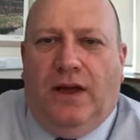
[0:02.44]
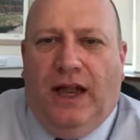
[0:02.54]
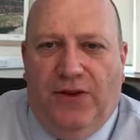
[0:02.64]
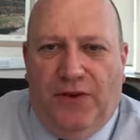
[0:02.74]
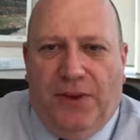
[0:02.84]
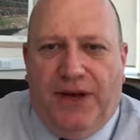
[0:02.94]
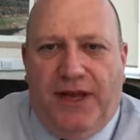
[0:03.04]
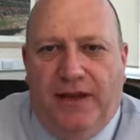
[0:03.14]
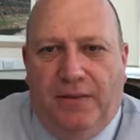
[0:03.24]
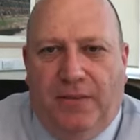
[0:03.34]
Hello,
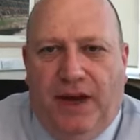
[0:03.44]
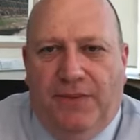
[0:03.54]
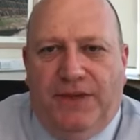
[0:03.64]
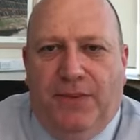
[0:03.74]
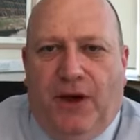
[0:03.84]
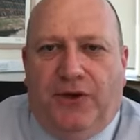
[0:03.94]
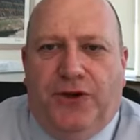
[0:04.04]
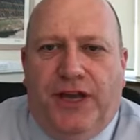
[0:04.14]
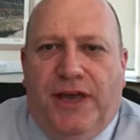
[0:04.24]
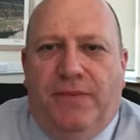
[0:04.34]
everybody. My name is Mark
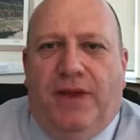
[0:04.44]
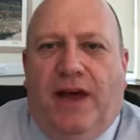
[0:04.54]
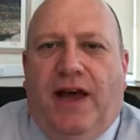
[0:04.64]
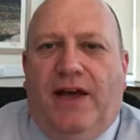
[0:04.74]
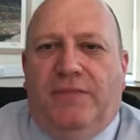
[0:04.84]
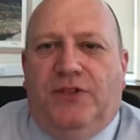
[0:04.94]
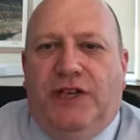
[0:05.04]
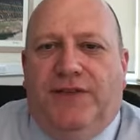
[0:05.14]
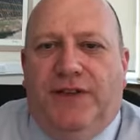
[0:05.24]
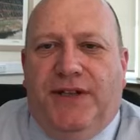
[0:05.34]
Cunningham. I'm
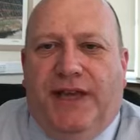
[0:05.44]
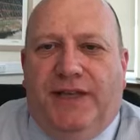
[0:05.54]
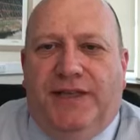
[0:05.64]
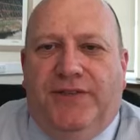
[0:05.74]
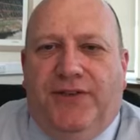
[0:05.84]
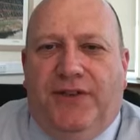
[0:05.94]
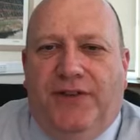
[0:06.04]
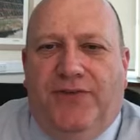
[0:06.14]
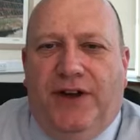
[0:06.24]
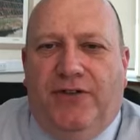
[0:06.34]
Chief Executive of the
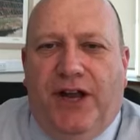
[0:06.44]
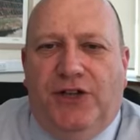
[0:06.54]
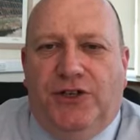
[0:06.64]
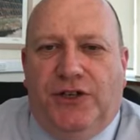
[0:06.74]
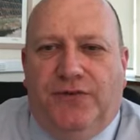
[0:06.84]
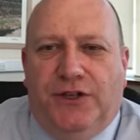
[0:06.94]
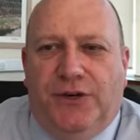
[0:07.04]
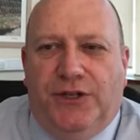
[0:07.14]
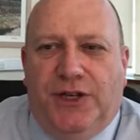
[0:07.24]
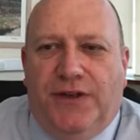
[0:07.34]
Federation of
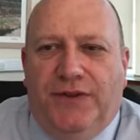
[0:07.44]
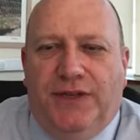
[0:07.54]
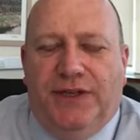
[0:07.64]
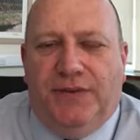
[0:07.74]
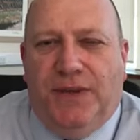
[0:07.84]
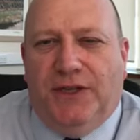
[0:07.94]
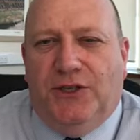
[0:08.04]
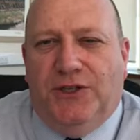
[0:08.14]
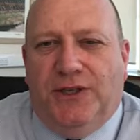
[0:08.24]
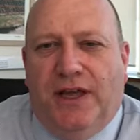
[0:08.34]
Jewish Services in
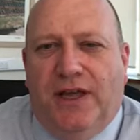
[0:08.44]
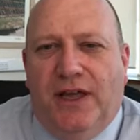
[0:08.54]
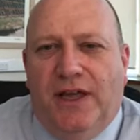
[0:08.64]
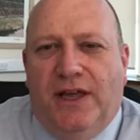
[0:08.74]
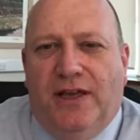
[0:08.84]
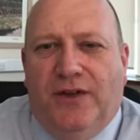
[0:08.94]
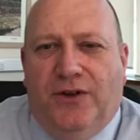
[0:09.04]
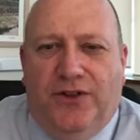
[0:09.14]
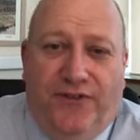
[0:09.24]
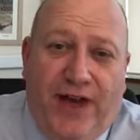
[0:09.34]
Manchester, or
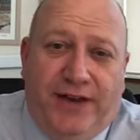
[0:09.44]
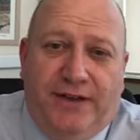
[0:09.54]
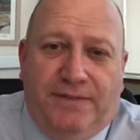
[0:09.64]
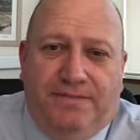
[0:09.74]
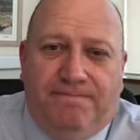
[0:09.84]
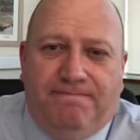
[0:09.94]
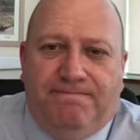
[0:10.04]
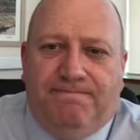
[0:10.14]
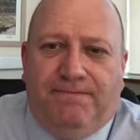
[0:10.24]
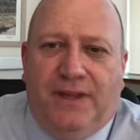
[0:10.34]
the FED.
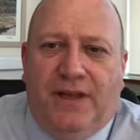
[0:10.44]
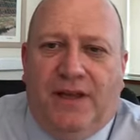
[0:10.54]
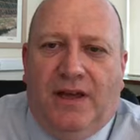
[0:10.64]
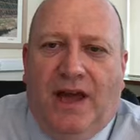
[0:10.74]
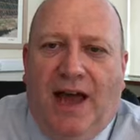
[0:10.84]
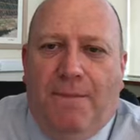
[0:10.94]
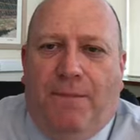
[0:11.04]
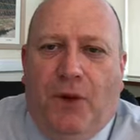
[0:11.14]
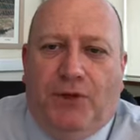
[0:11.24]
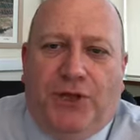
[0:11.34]
I'm
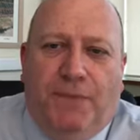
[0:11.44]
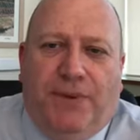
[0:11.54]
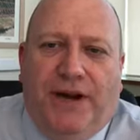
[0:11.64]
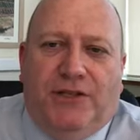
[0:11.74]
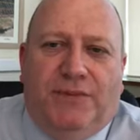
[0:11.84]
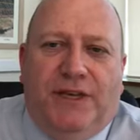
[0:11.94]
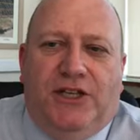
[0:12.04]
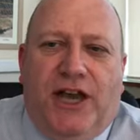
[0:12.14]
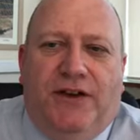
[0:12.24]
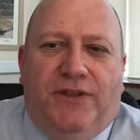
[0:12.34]
also proud to be
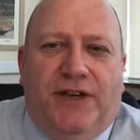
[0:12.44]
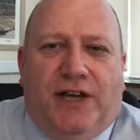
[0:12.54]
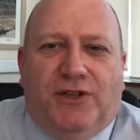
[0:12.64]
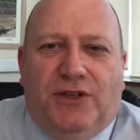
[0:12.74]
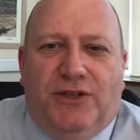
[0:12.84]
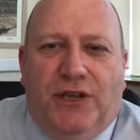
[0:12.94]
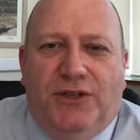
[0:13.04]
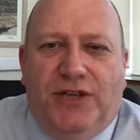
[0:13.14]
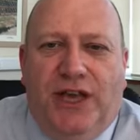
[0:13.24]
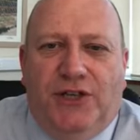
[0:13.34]
Chair of the National
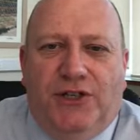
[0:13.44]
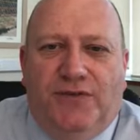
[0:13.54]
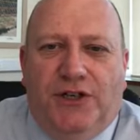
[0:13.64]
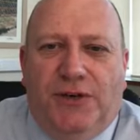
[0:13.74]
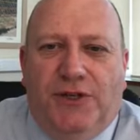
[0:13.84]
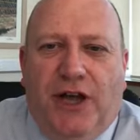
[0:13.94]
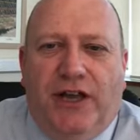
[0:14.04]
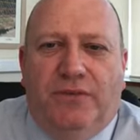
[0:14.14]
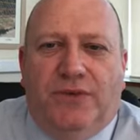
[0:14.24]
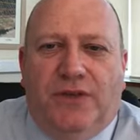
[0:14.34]
Association of Jewish
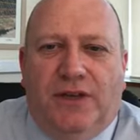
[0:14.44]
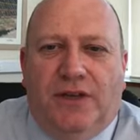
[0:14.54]
Homes.